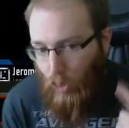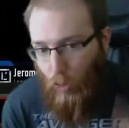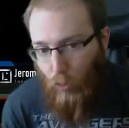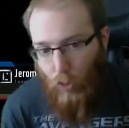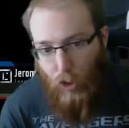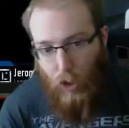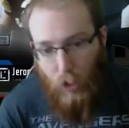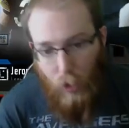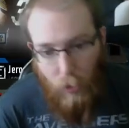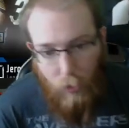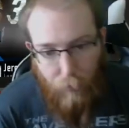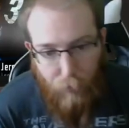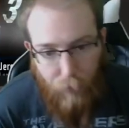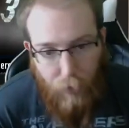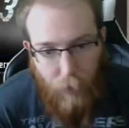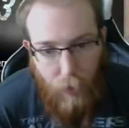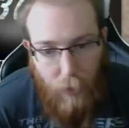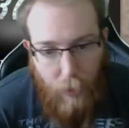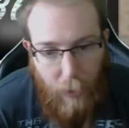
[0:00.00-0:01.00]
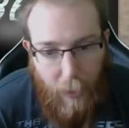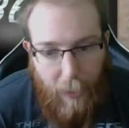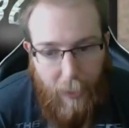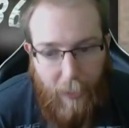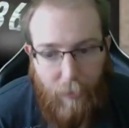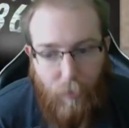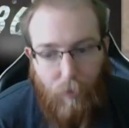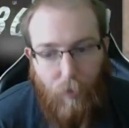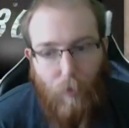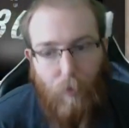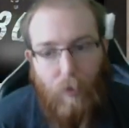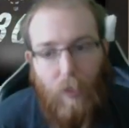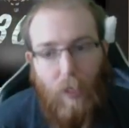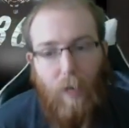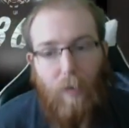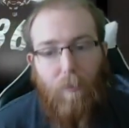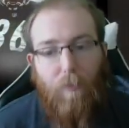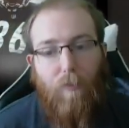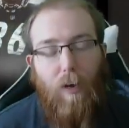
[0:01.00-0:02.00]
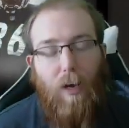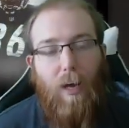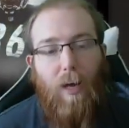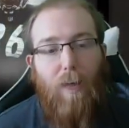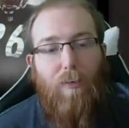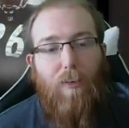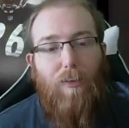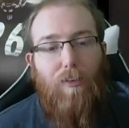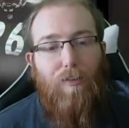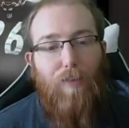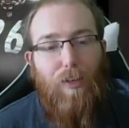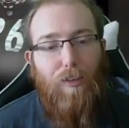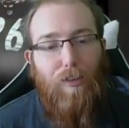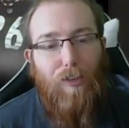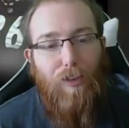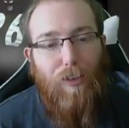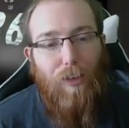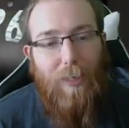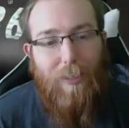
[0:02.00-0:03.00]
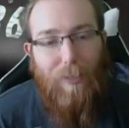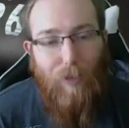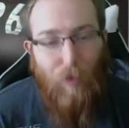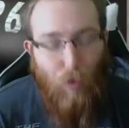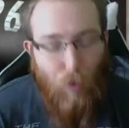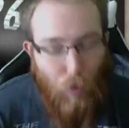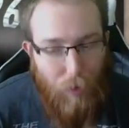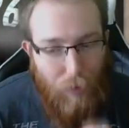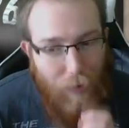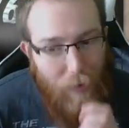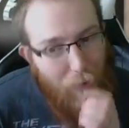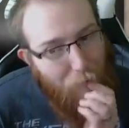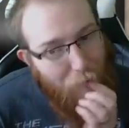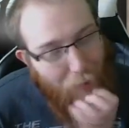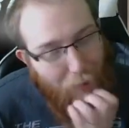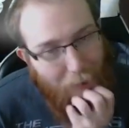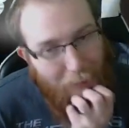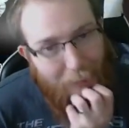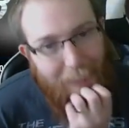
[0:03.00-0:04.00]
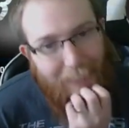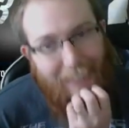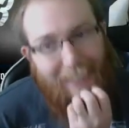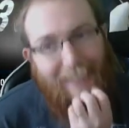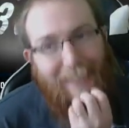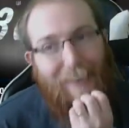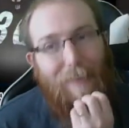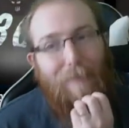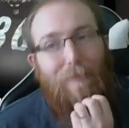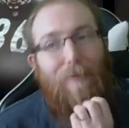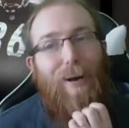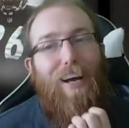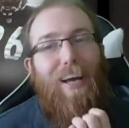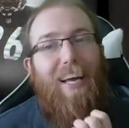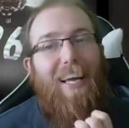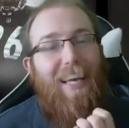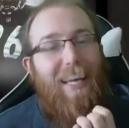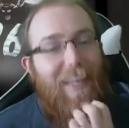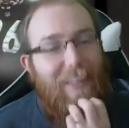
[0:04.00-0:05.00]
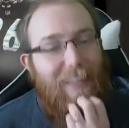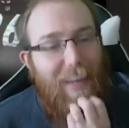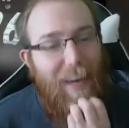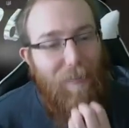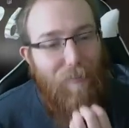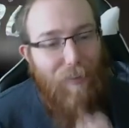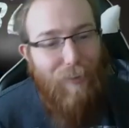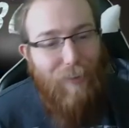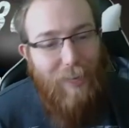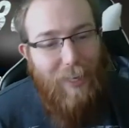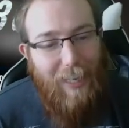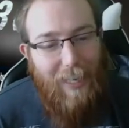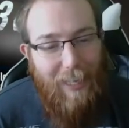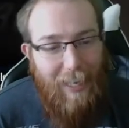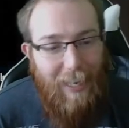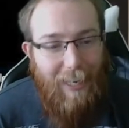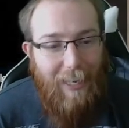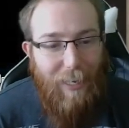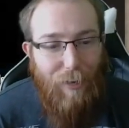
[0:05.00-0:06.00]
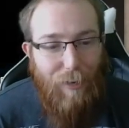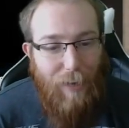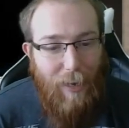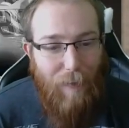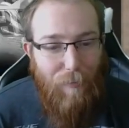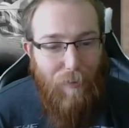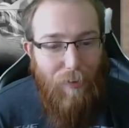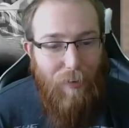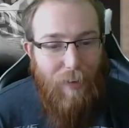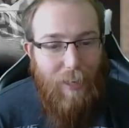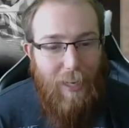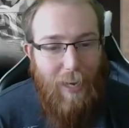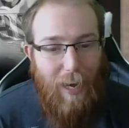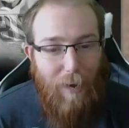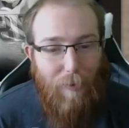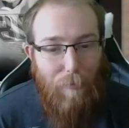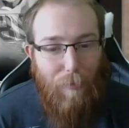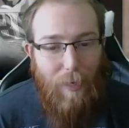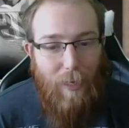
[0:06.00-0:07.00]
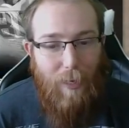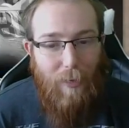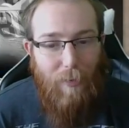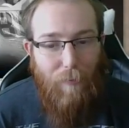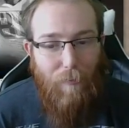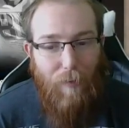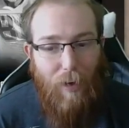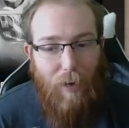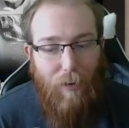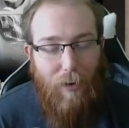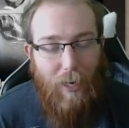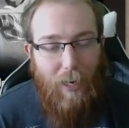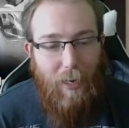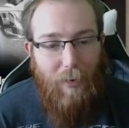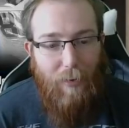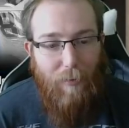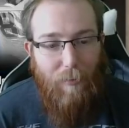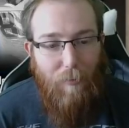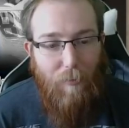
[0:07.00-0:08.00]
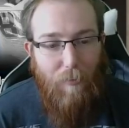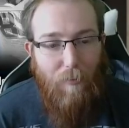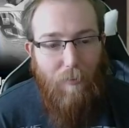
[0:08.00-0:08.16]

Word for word: So tough. It's so tough. Uh, this filter is really fun, but it definitely you definitely got to be very,